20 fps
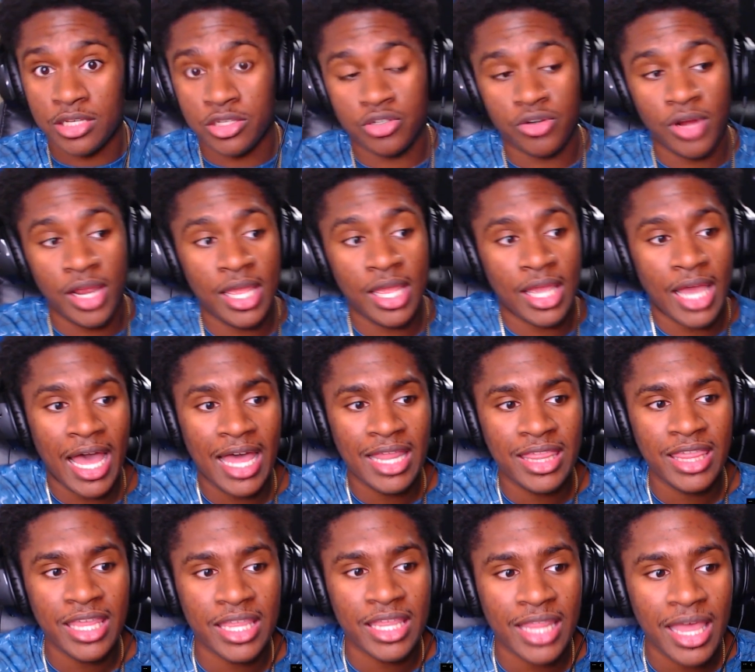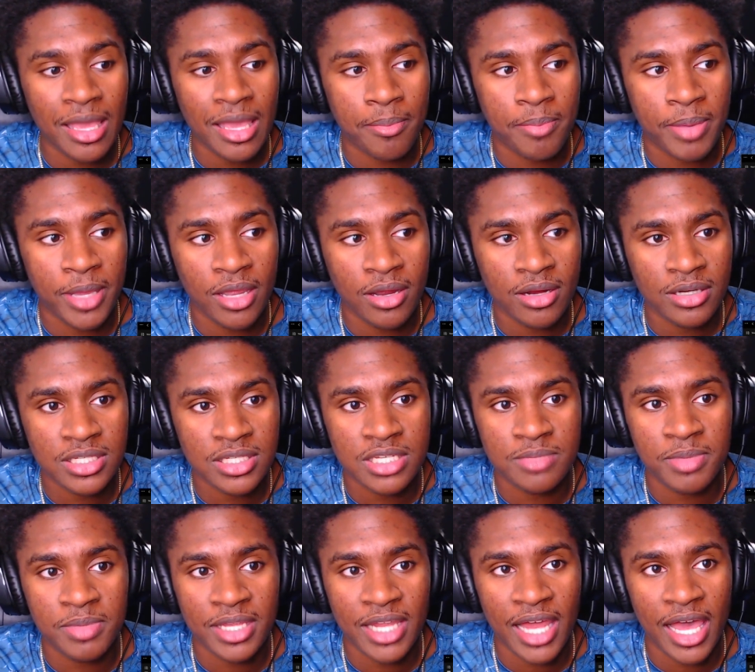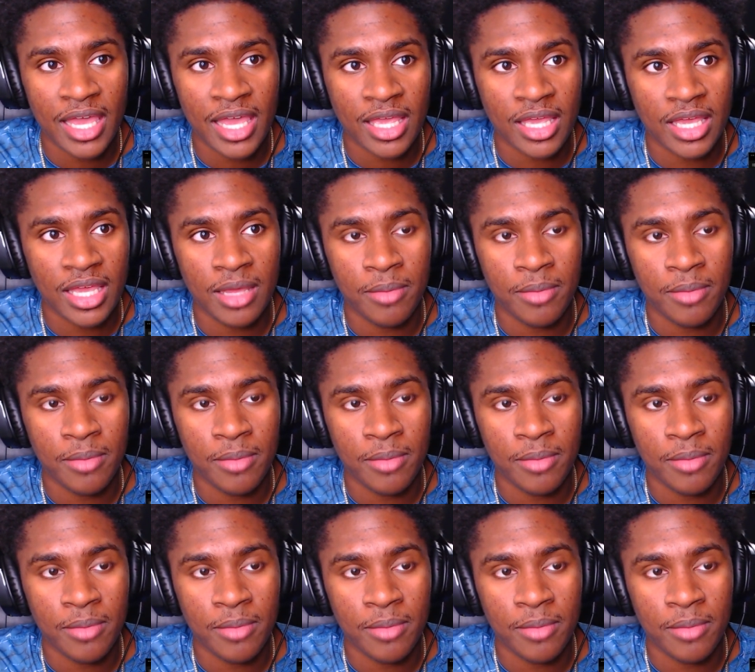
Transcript: Drake, I think their appearances be, like,